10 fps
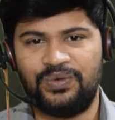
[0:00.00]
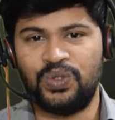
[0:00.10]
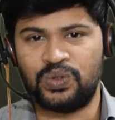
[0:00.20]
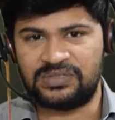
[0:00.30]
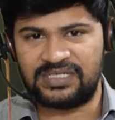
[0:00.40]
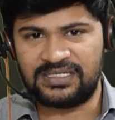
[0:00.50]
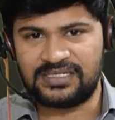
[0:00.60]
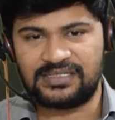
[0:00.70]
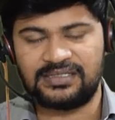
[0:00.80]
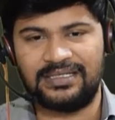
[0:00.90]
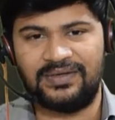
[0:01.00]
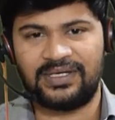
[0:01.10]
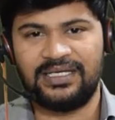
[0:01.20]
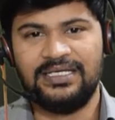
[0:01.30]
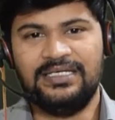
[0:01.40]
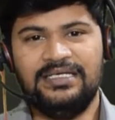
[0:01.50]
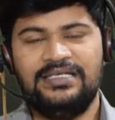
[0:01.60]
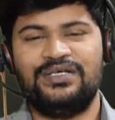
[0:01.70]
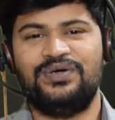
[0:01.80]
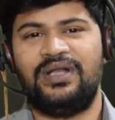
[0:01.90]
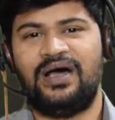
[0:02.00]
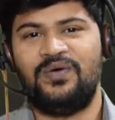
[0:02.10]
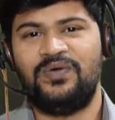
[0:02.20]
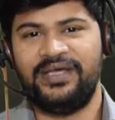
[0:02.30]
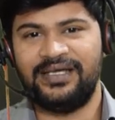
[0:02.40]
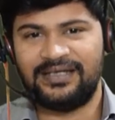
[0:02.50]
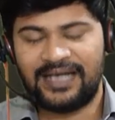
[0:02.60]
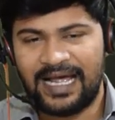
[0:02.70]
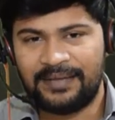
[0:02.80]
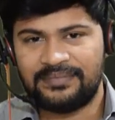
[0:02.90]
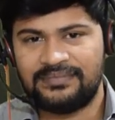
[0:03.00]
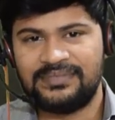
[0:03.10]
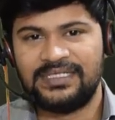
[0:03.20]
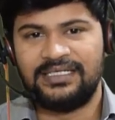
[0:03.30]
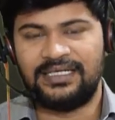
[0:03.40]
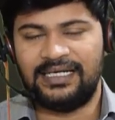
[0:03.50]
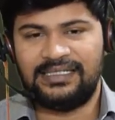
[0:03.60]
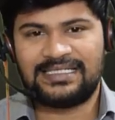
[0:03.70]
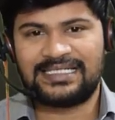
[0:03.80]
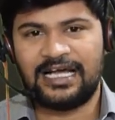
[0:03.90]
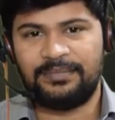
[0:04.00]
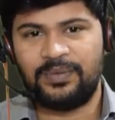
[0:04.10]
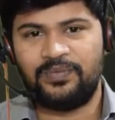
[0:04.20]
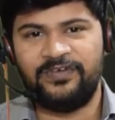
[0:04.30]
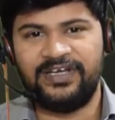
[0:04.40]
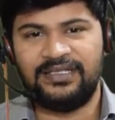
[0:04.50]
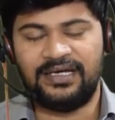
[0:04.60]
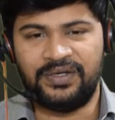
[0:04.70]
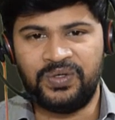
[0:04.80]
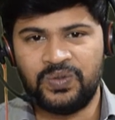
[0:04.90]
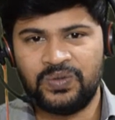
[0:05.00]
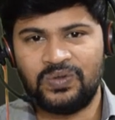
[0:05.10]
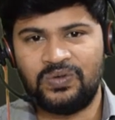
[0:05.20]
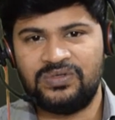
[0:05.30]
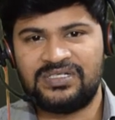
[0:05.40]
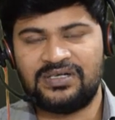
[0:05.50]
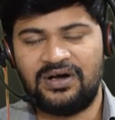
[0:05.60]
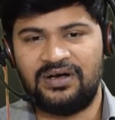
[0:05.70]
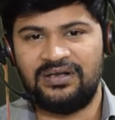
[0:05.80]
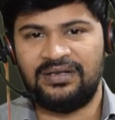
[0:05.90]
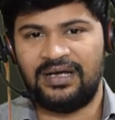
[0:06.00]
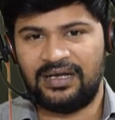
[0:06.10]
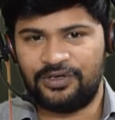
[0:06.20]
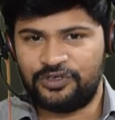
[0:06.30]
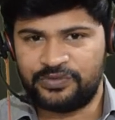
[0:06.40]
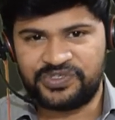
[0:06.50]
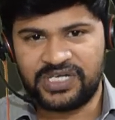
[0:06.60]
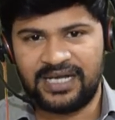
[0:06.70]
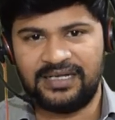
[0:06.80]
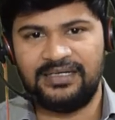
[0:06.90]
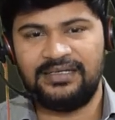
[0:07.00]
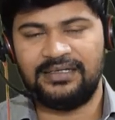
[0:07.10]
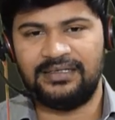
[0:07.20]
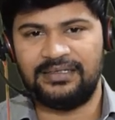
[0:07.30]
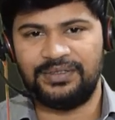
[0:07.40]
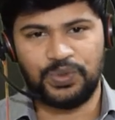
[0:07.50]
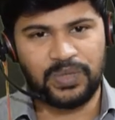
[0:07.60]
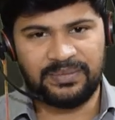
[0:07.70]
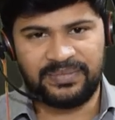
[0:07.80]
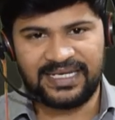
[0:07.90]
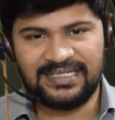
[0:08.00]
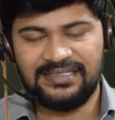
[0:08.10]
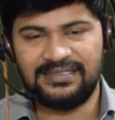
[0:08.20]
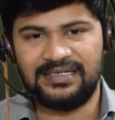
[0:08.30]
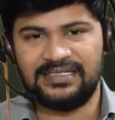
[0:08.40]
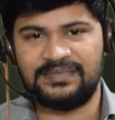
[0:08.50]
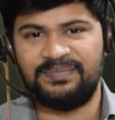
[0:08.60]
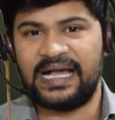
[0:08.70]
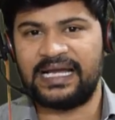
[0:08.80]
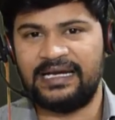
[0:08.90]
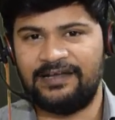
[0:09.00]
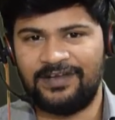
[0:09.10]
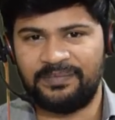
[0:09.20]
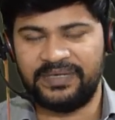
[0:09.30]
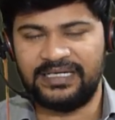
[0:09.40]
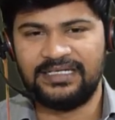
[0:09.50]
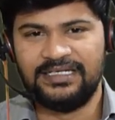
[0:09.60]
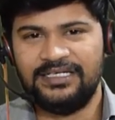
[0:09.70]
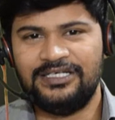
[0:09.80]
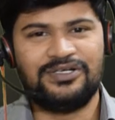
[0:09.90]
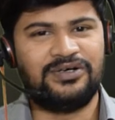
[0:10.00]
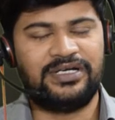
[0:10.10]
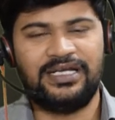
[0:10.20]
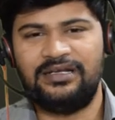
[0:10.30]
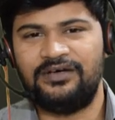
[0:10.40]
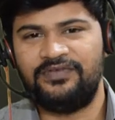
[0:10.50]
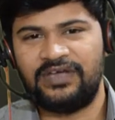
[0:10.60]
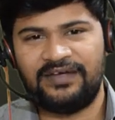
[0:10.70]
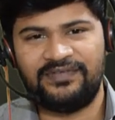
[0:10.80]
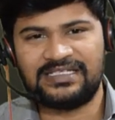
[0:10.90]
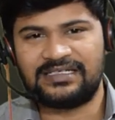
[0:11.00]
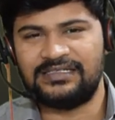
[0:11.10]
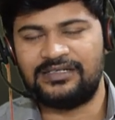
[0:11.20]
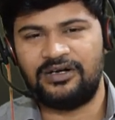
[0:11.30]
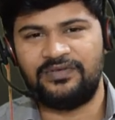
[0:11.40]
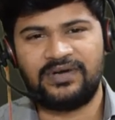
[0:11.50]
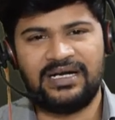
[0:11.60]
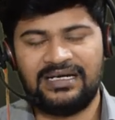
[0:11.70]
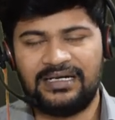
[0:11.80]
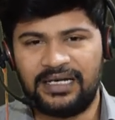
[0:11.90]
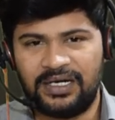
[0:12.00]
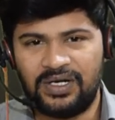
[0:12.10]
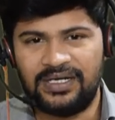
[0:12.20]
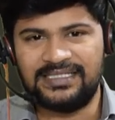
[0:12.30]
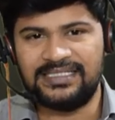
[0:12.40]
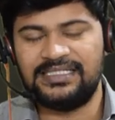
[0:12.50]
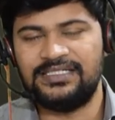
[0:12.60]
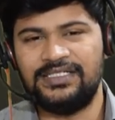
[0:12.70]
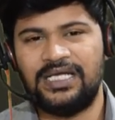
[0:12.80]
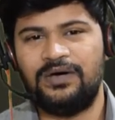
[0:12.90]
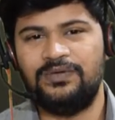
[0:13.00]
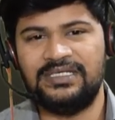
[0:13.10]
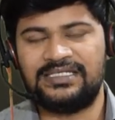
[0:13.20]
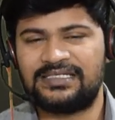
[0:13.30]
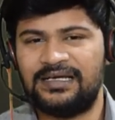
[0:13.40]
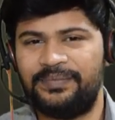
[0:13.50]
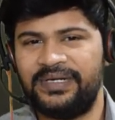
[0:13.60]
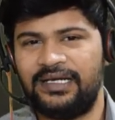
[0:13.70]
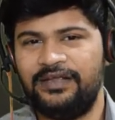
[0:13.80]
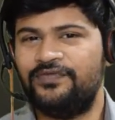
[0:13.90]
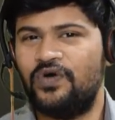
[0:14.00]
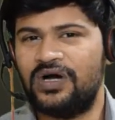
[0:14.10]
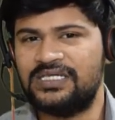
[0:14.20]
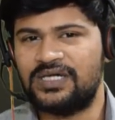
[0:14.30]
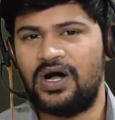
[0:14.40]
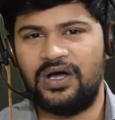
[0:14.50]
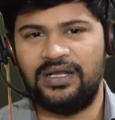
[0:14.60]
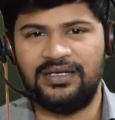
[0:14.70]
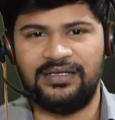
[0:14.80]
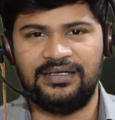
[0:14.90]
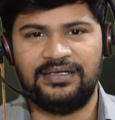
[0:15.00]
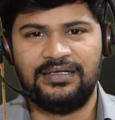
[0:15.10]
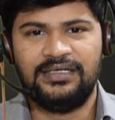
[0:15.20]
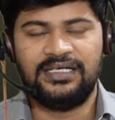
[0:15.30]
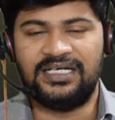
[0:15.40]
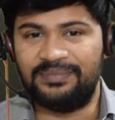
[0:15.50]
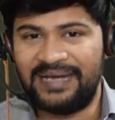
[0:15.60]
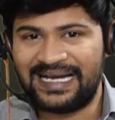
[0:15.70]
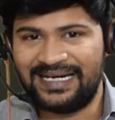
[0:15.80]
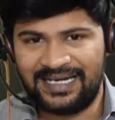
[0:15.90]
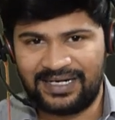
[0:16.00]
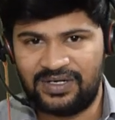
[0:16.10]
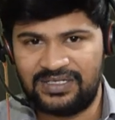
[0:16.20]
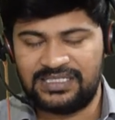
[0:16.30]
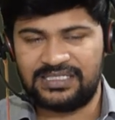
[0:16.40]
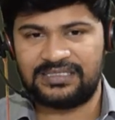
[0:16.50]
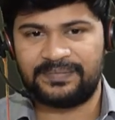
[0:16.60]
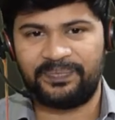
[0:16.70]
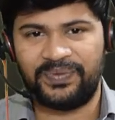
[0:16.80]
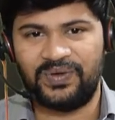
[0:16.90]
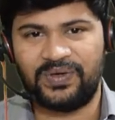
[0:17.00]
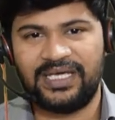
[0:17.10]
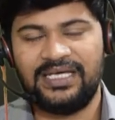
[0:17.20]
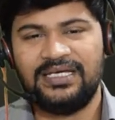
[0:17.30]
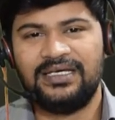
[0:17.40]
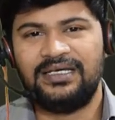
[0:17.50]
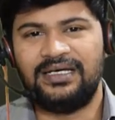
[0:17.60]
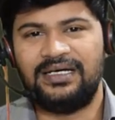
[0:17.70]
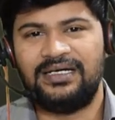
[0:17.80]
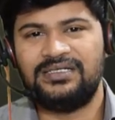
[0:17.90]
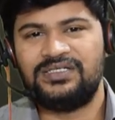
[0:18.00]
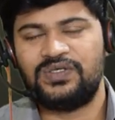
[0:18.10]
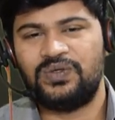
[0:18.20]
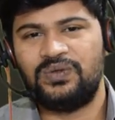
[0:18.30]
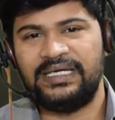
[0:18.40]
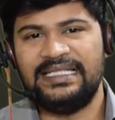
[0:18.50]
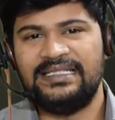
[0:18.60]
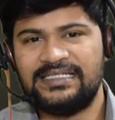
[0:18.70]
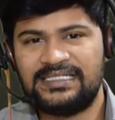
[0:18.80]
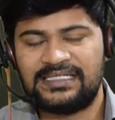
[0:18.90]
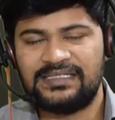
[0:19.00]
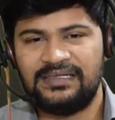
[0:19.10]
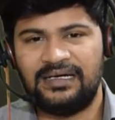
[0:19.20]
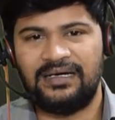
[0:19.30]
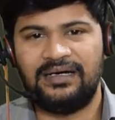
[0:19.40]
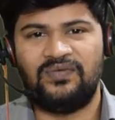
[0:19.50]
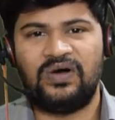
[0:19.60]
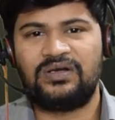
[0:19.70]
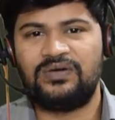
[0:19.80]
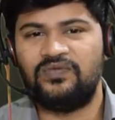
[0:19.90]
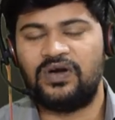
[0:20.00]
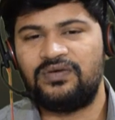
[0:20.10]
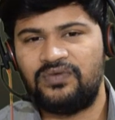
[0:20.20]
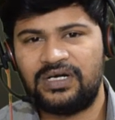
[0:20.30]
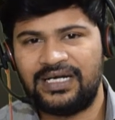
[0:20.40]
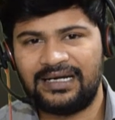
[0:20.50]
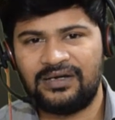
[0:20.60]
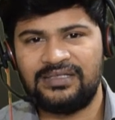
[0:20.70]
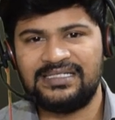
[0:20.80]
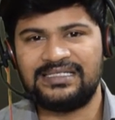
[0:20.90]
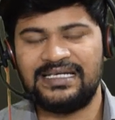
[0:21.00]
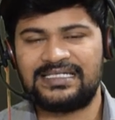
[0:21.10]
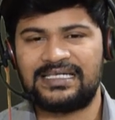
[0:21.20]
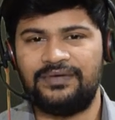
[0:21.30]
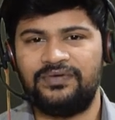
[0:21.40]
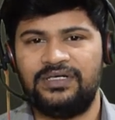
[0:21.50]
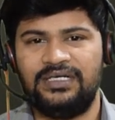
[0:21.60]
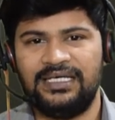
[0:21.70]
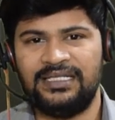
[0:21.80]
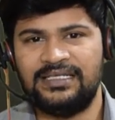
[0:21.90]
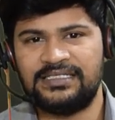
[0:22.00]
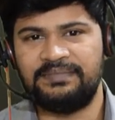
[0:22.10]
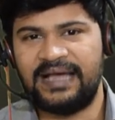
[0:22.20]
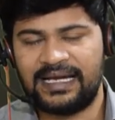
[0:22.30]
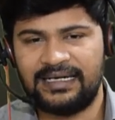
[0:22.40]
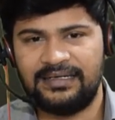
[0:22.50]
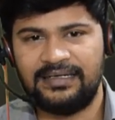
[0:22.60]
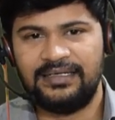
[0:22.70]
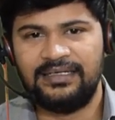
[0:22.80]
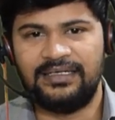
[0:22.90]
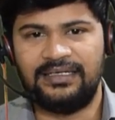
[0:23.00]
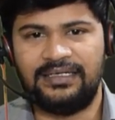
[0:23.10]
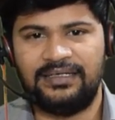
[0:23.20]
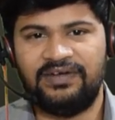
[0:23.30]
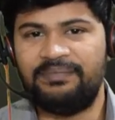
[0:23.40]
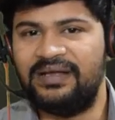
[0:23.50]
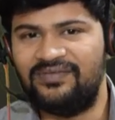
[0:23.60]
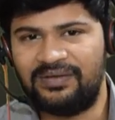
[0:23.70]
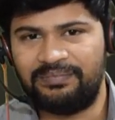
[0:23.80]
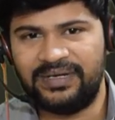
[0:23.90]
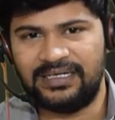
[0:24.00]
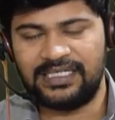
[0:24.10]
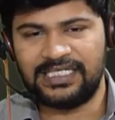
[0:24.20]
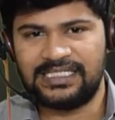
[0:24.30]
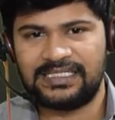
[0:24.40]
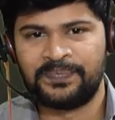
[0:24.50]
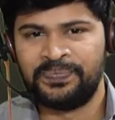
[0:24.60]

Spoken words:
Node.js. Okay, so now here I just come up with a new course on our YouTube channel, UiBrains, that is backend development. So till now we have discussed a lot of front-end technologies, so now it's completely focused on backend technologies. Okay, so in this, what technologies gets covered in this backend web development is,